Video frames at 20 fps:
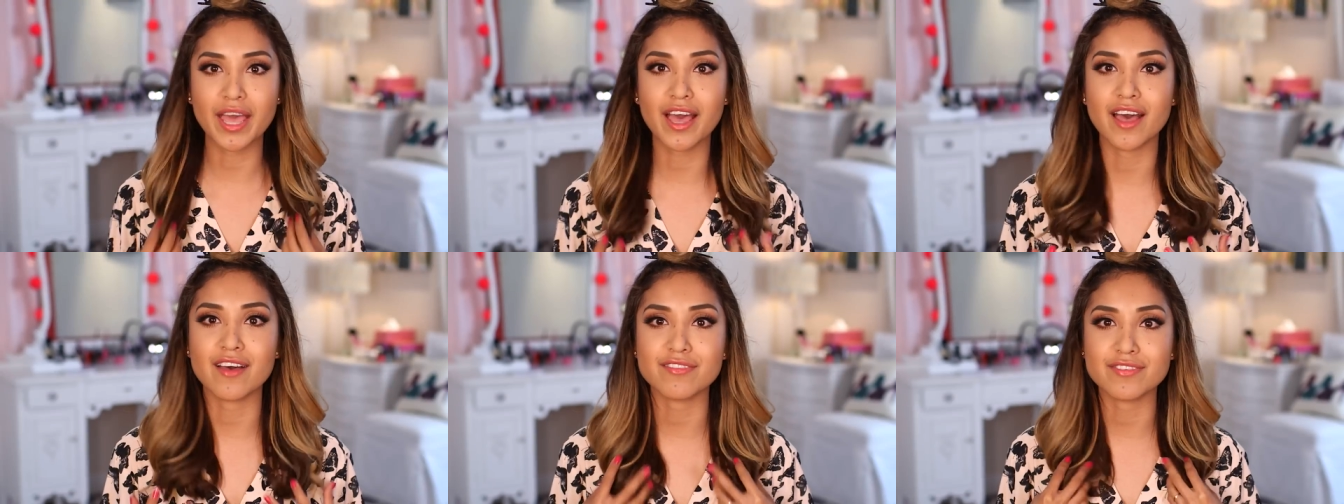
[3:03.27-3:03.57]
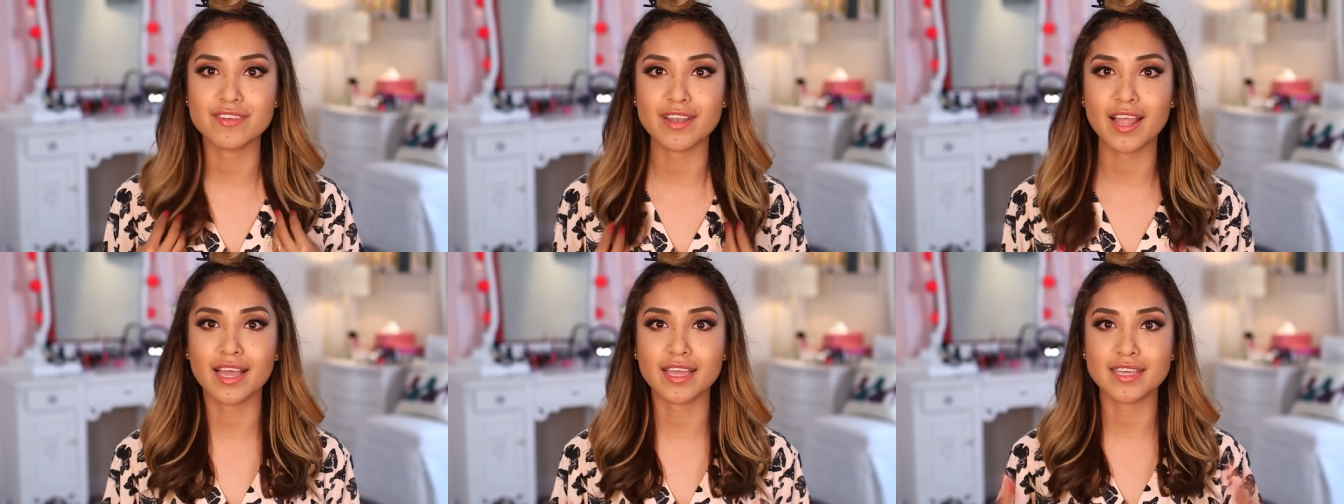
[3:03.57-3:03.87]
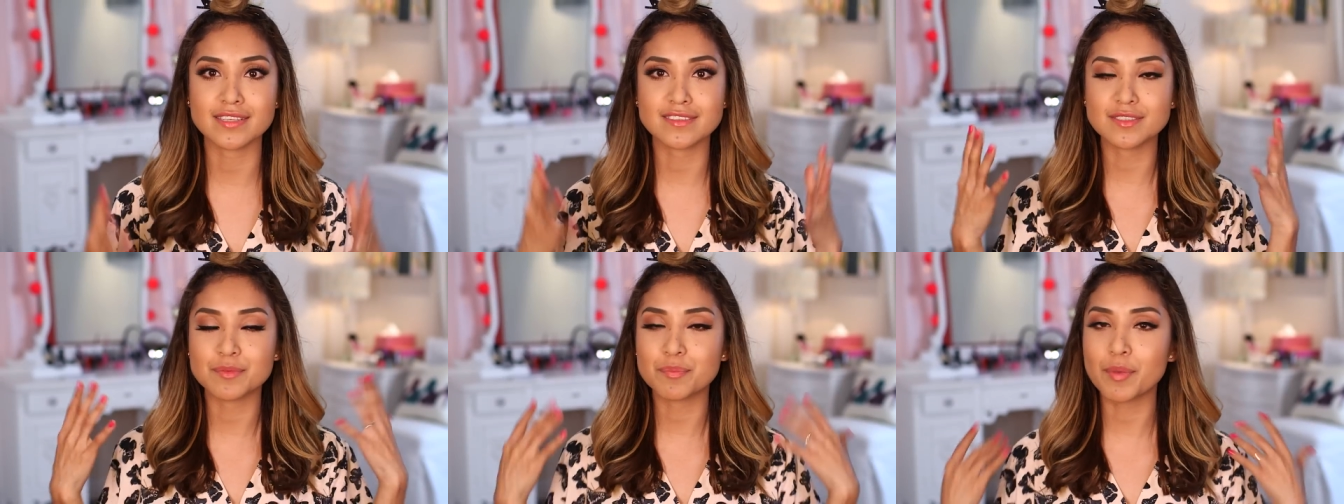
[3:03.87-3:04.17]
we have
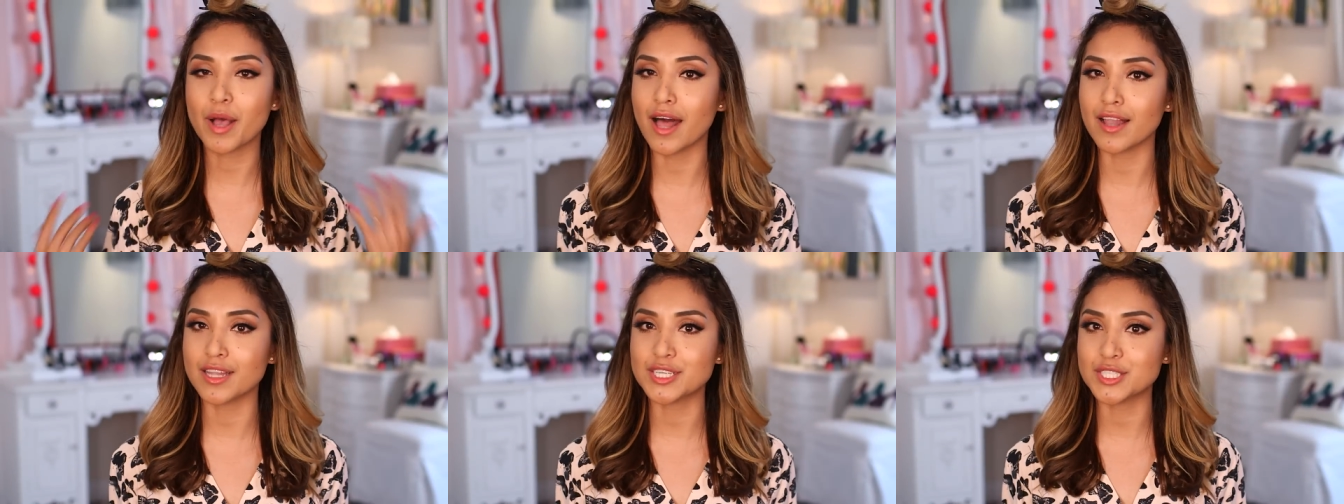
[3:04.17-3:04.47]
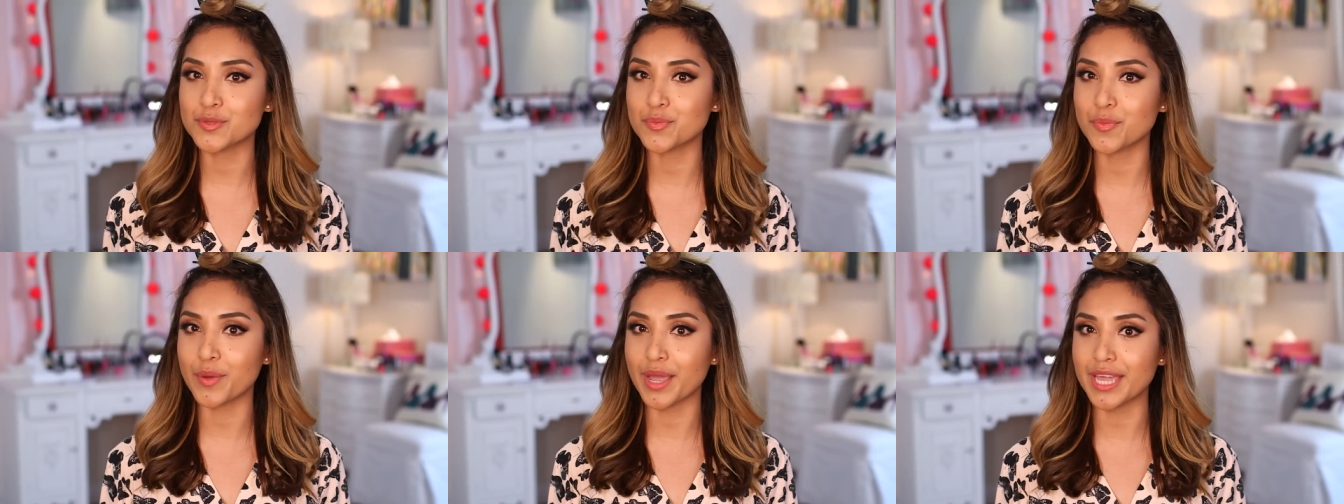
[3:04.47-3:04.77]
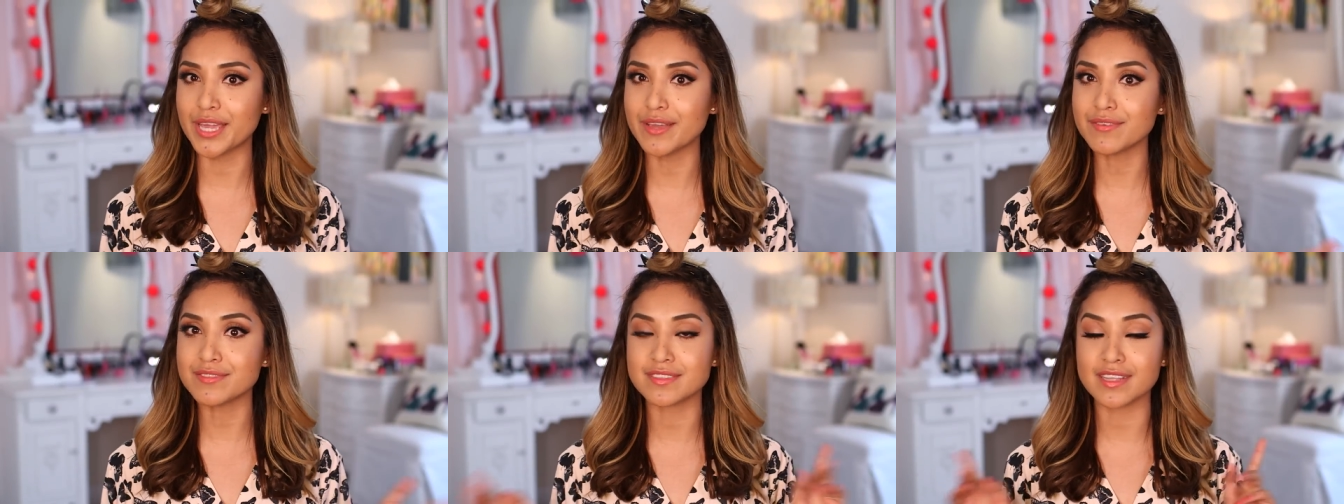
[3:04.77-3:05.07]
nice polished
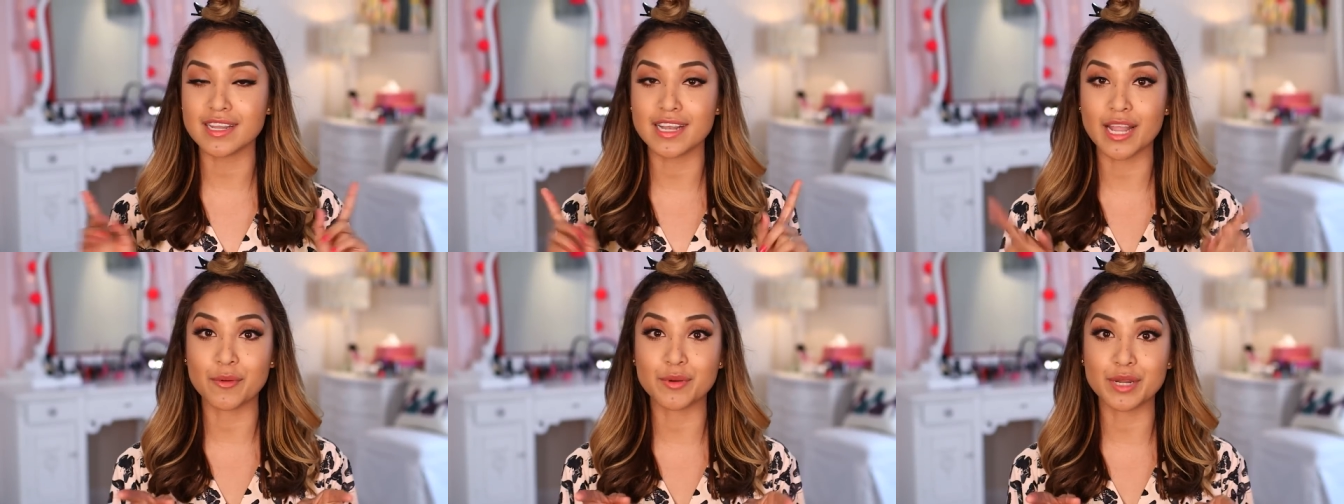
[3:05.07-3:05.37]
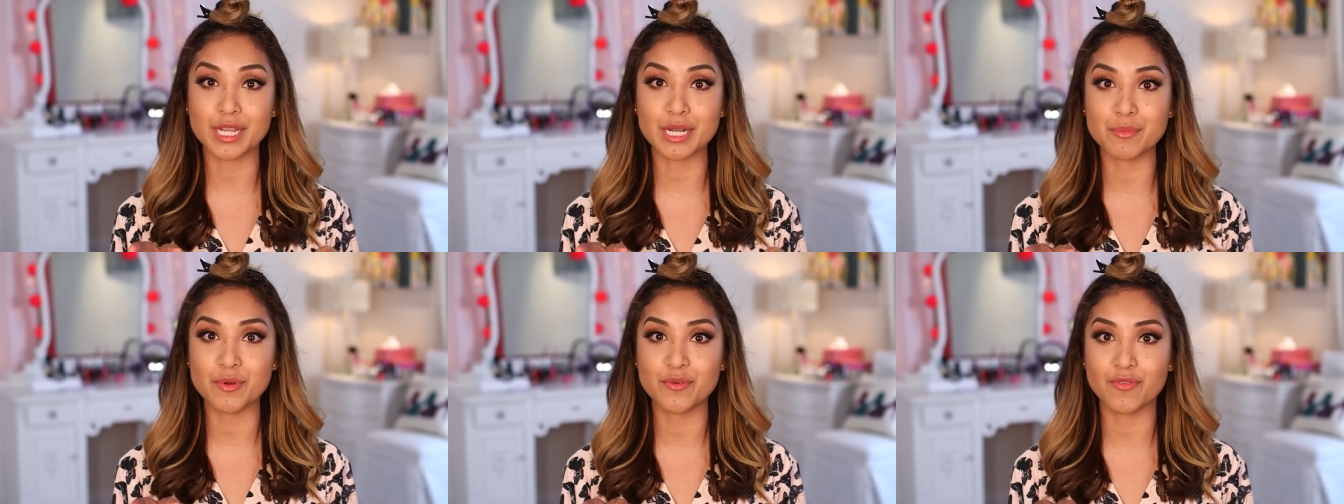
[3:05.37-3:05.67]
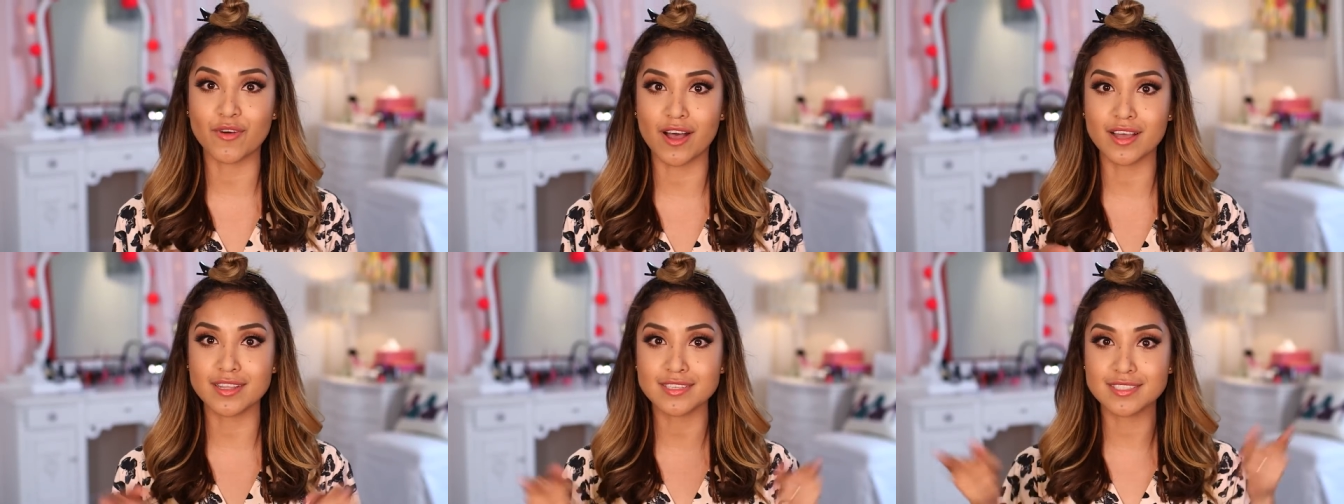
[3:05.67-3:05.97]
waves. And now we're gonna
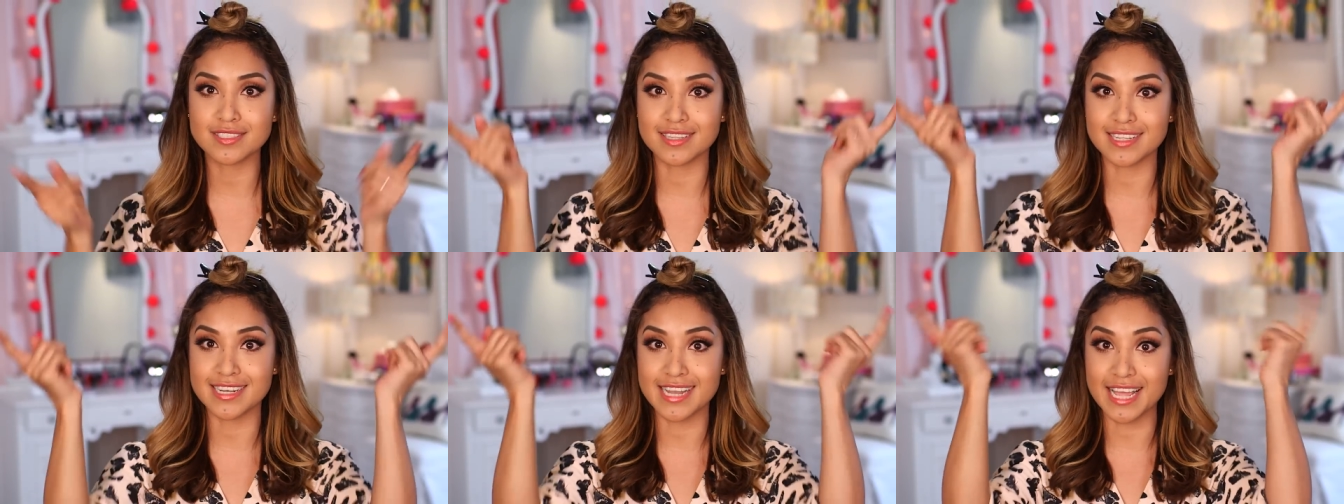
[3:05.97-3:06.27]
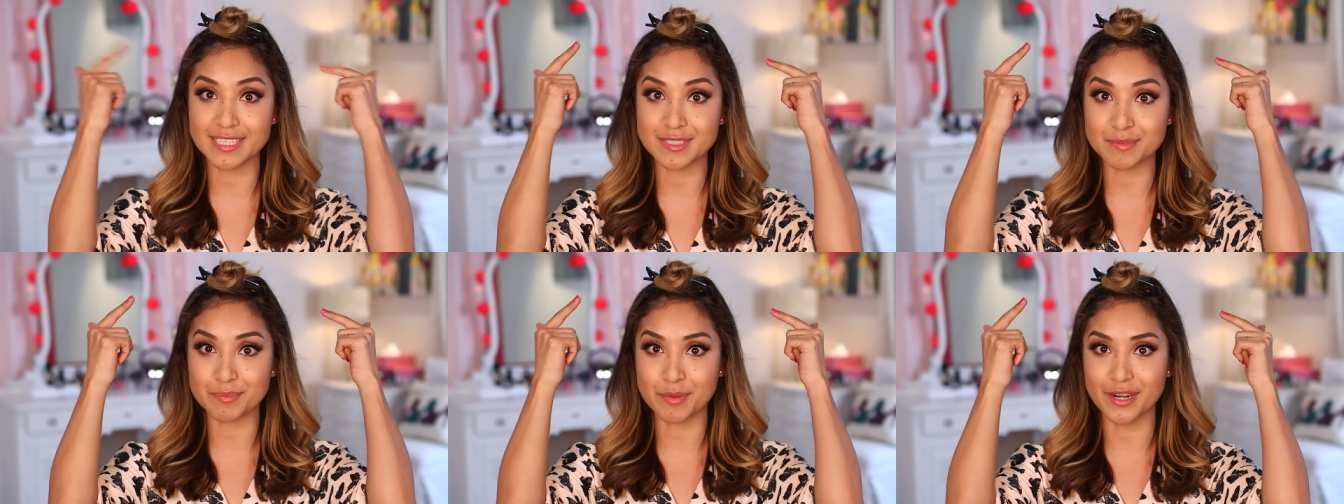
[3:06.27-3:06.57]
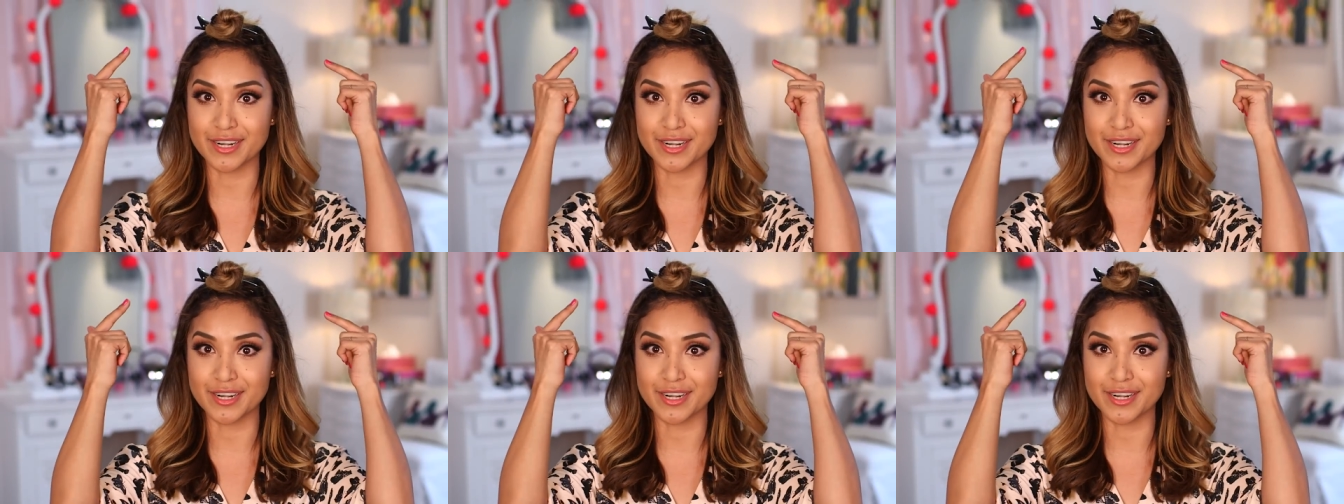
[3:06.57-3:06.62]
move on to the next